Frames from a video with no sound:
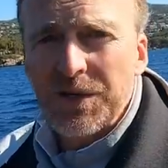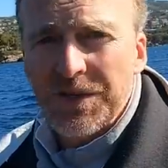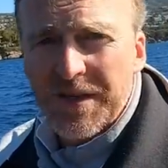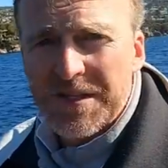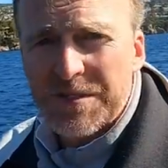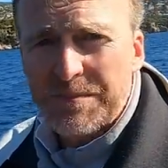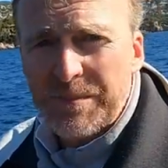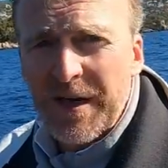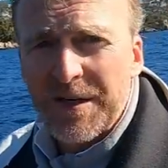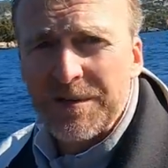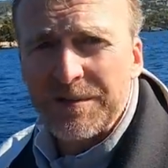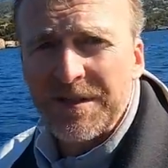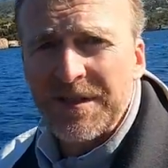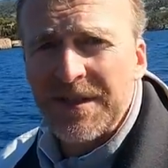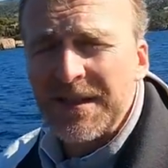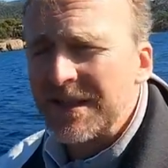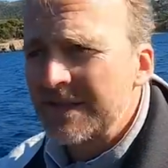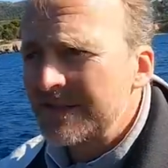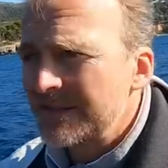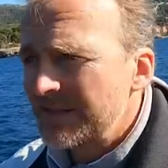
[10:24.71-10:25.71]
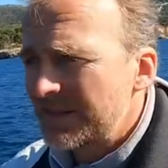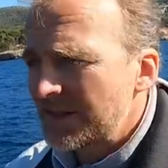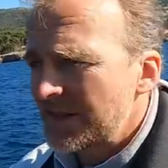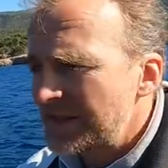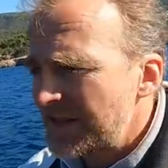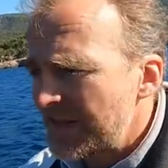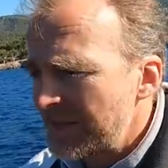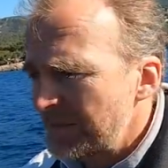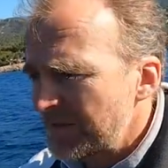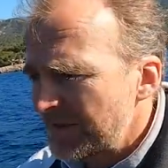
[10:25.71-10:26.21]
On this boat, the, the,
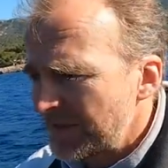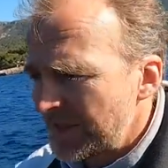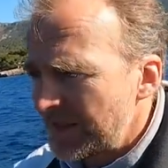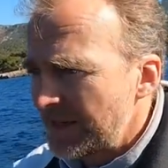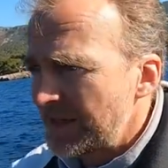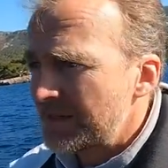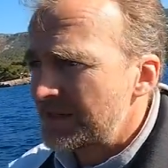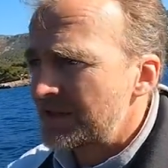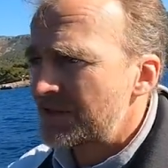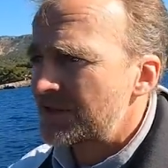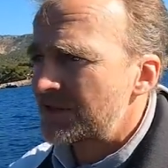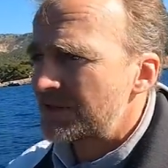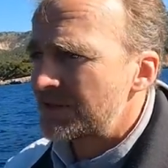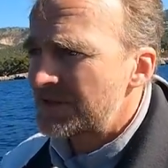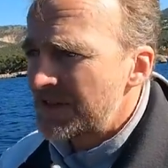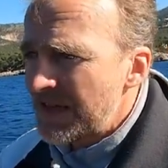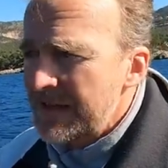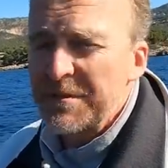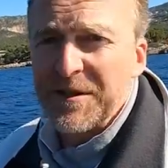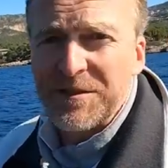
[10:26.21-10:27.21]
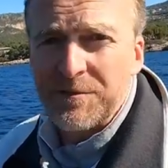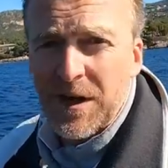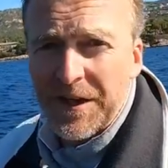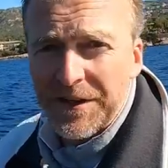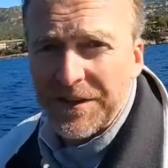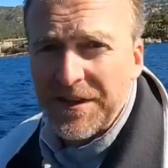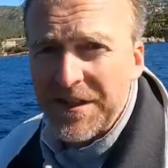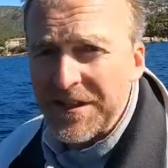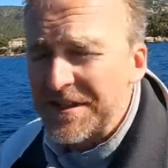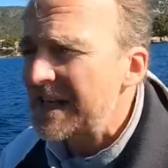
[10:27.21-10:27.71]
de the Demon
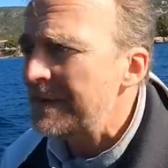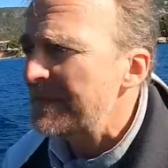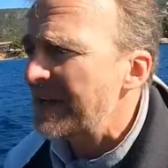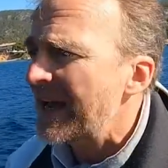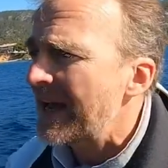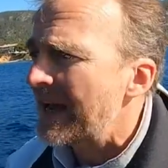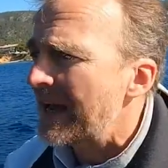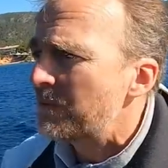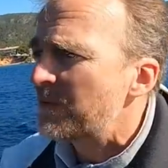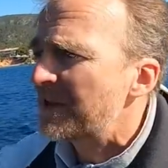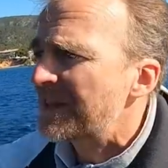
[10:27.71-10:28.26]
rather than Demon Air,